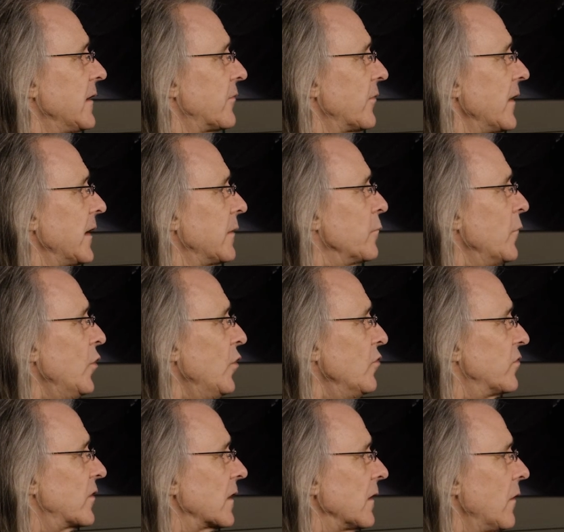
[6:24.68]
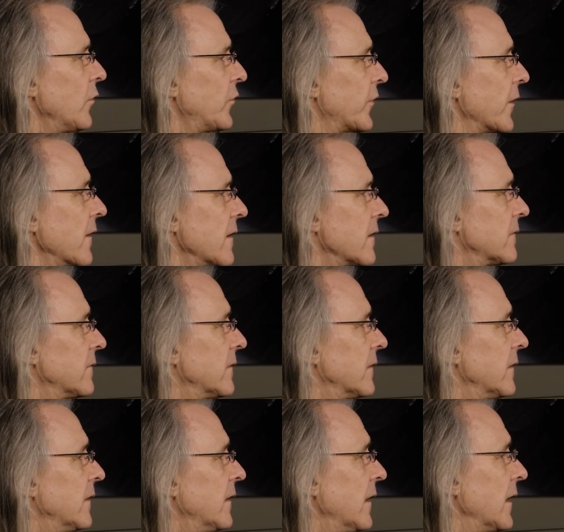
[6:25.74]
if I move closer,
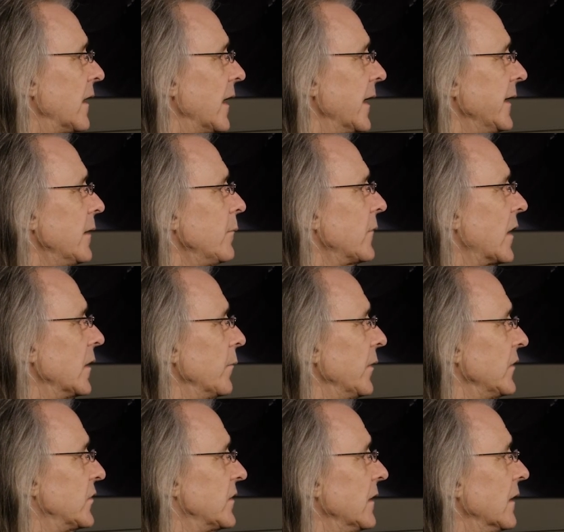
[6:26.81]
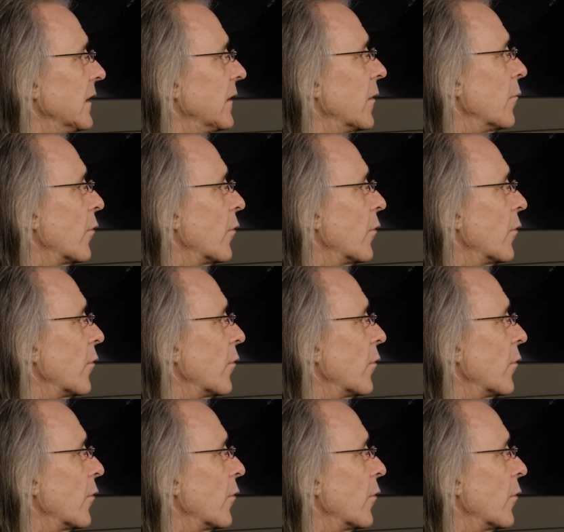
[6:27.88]
I am going to be seeing